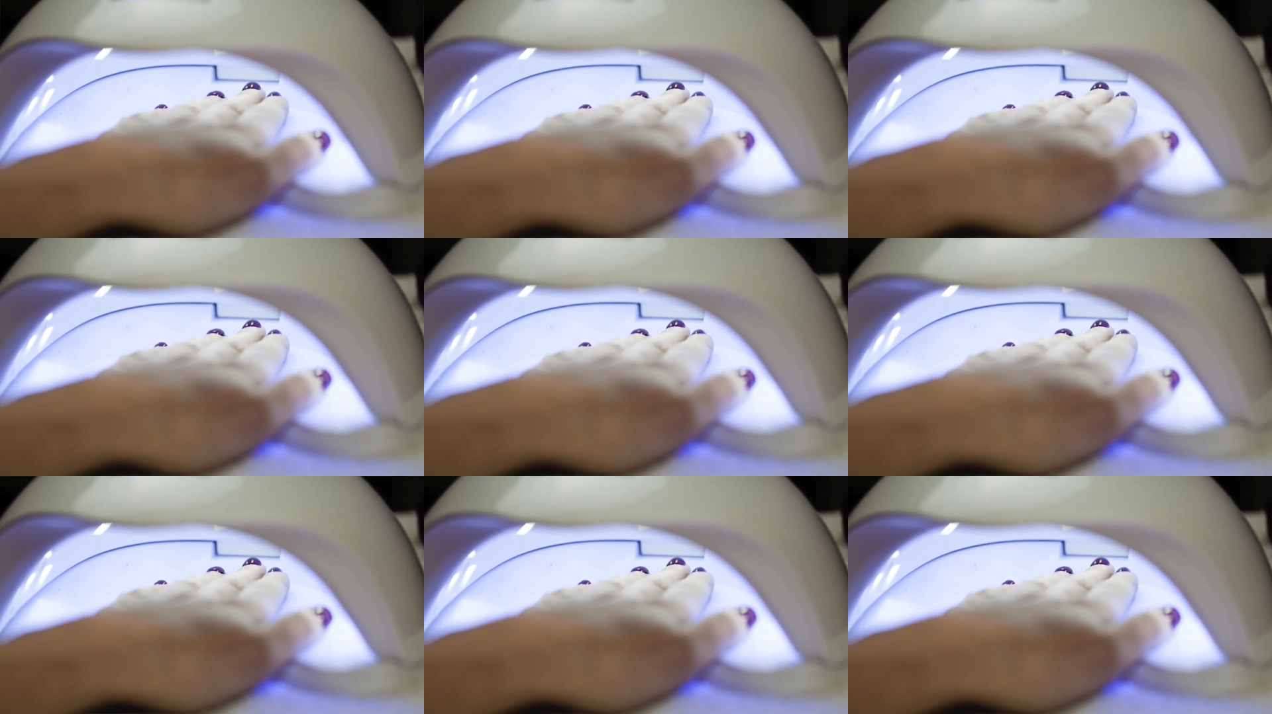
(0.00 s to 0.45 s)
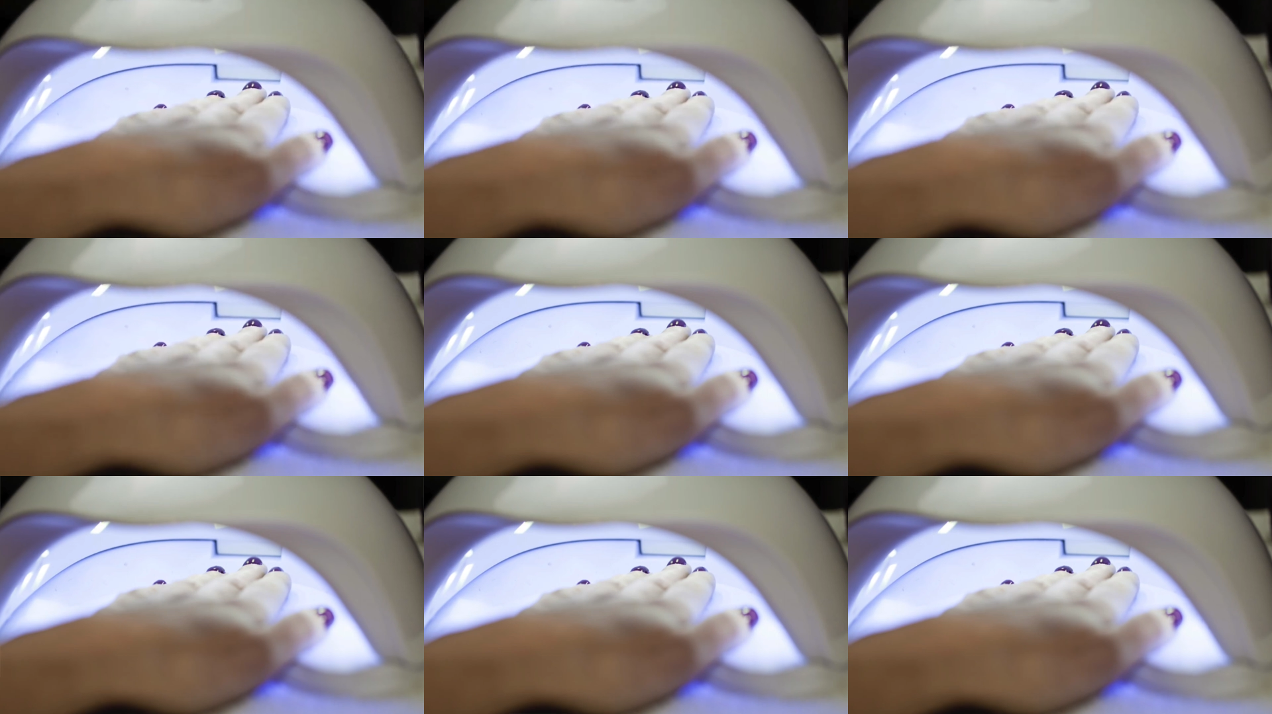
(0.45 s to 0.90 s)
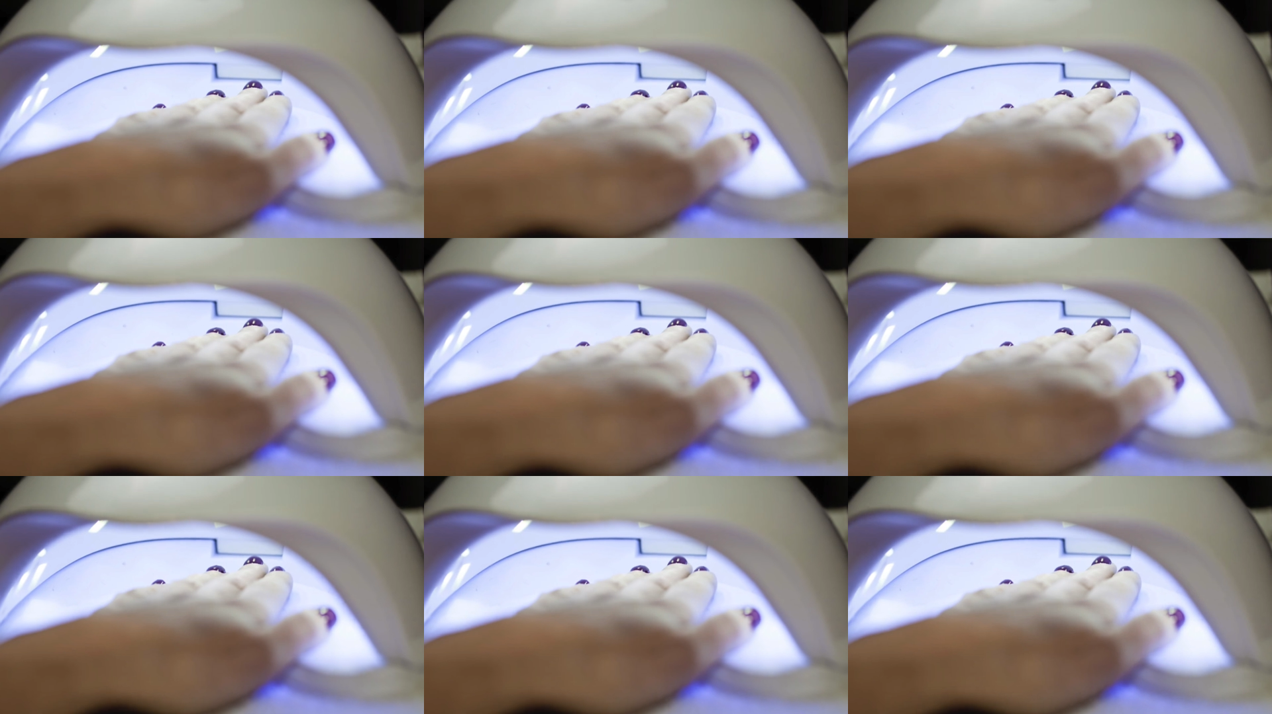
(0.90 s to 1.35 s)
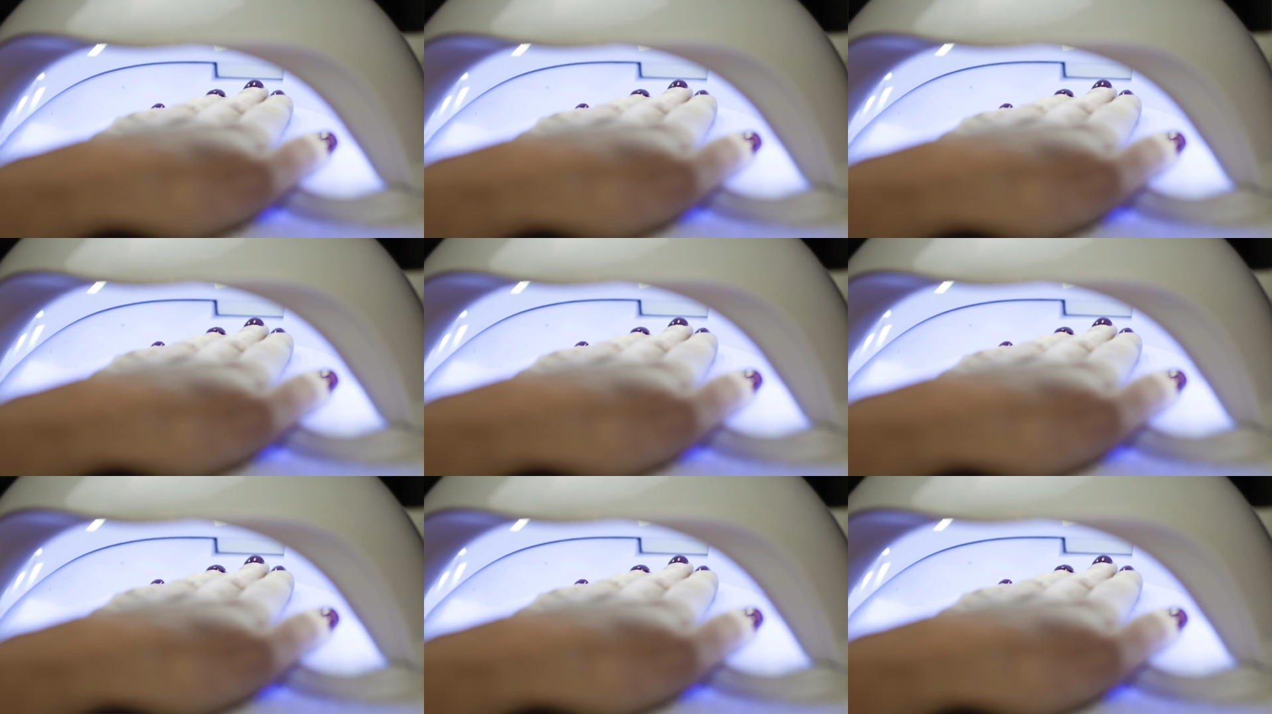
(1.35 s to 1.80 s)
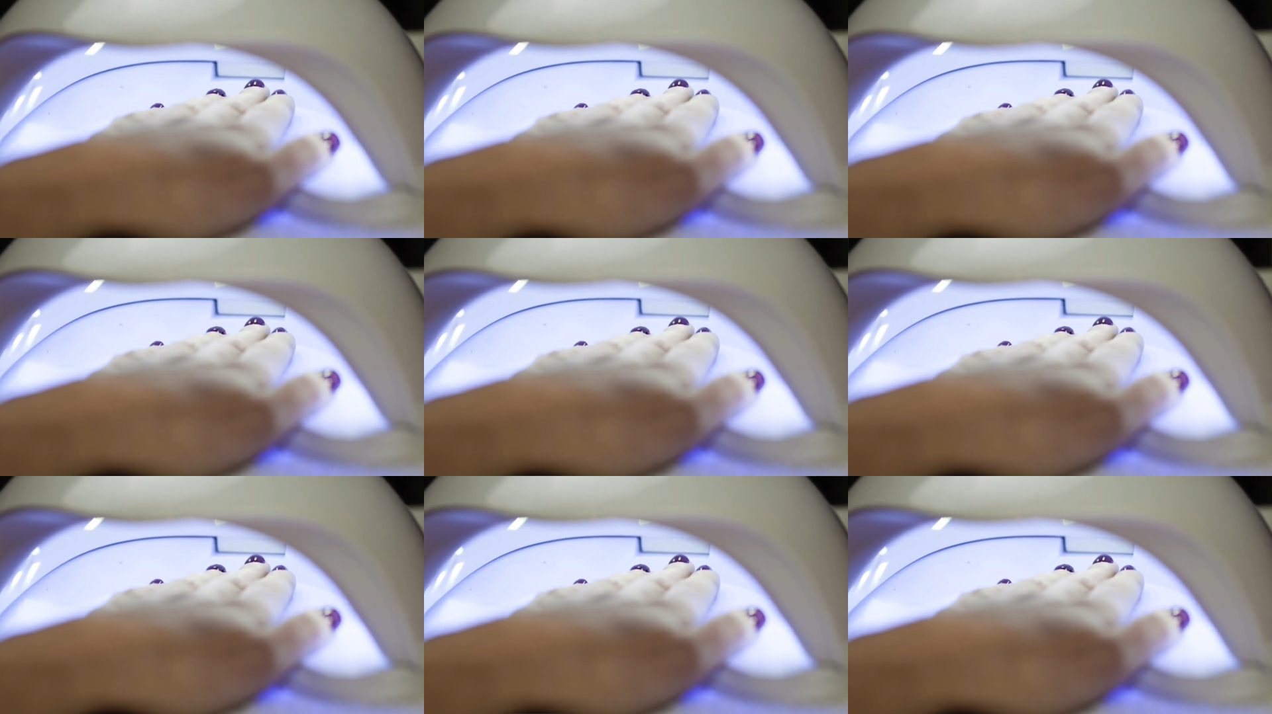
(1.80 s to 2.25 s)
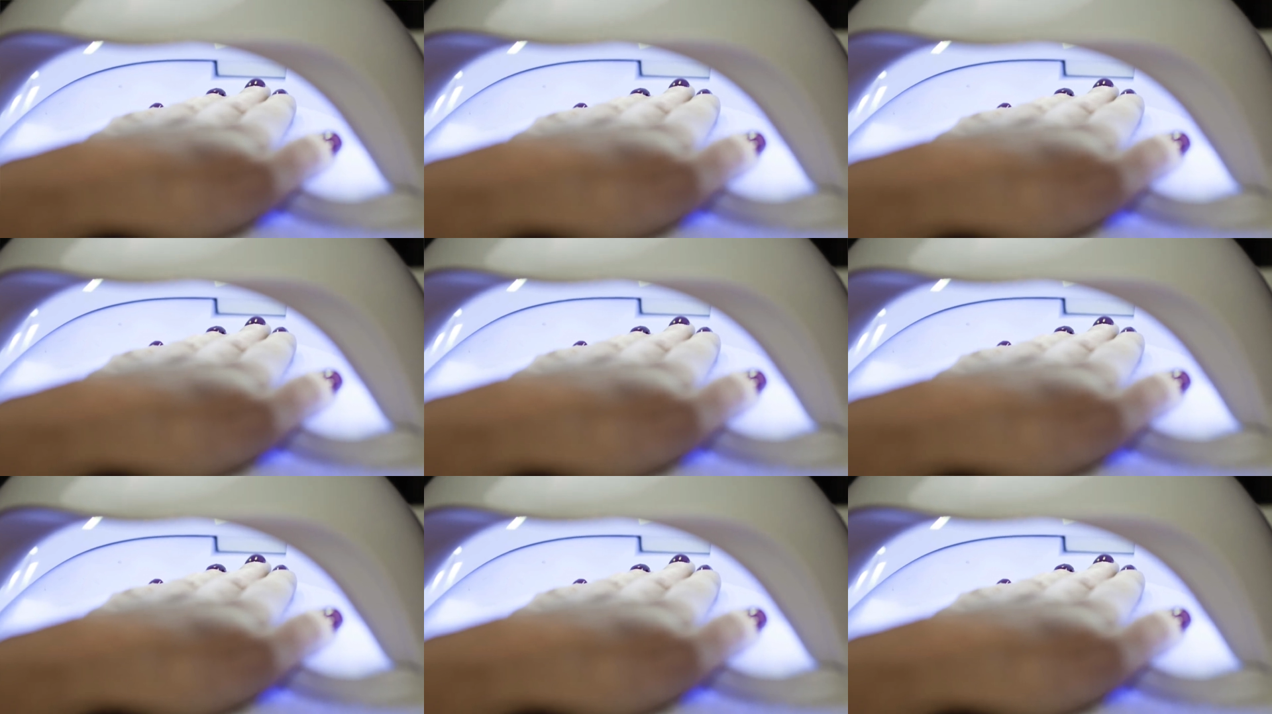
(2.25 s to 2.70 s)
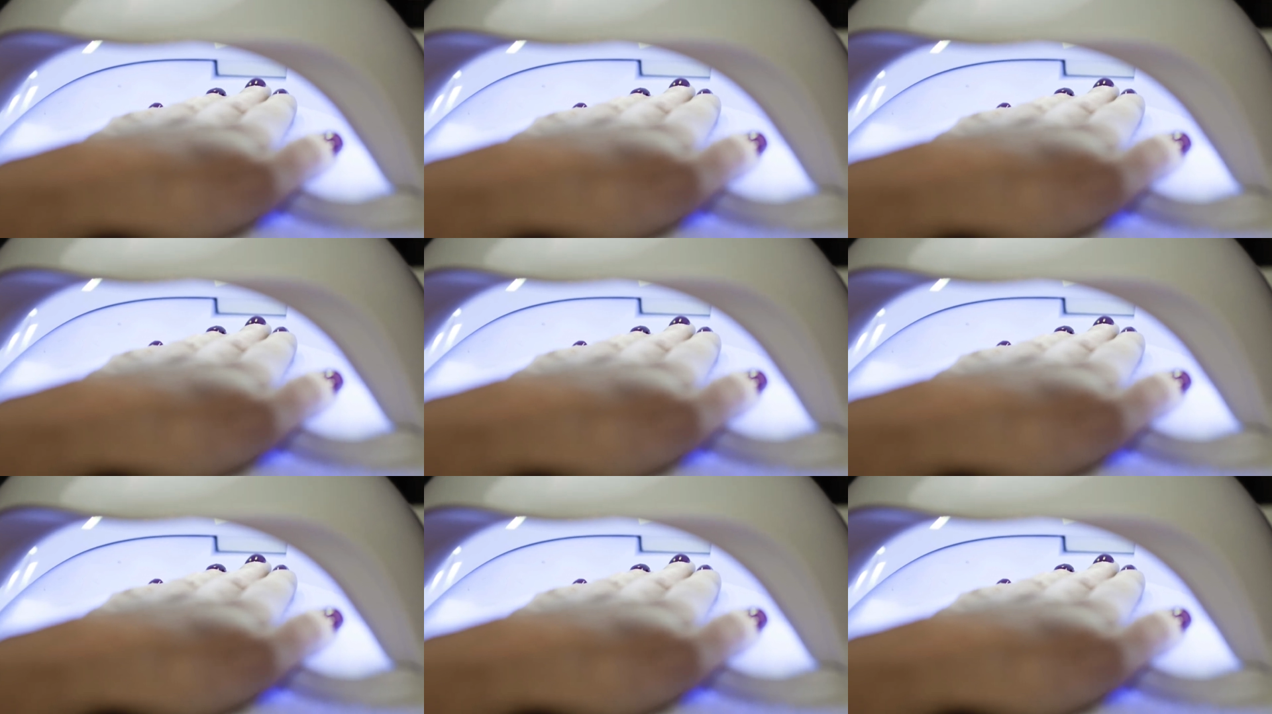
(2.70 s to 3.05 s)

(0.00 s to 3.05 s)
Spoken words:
No face is visible, so there are no lips to read.